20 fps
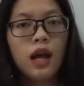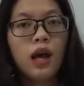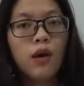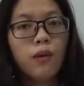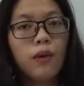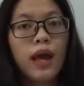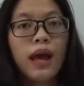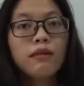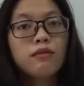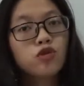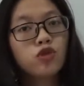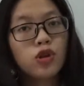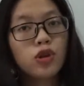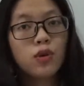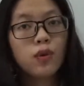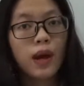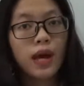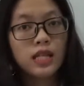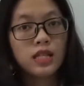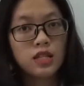we have 3
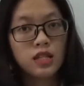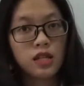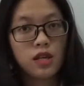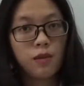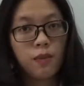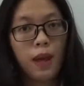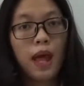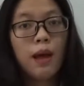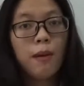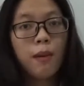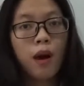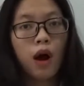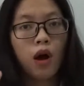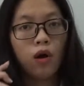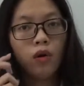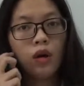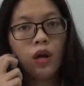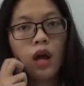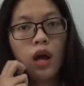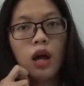ways to use
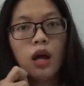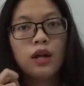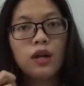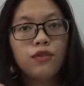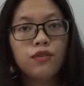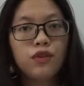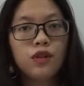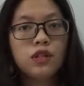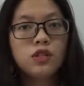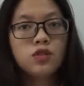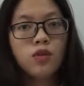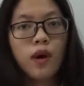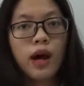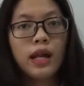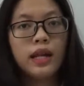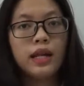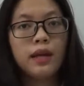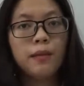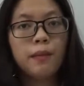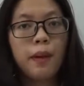PayPal. The first one
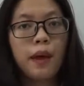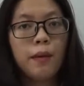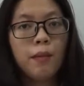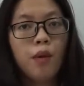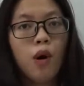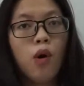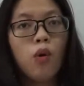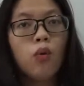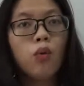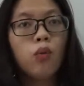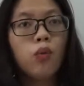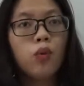is PayPal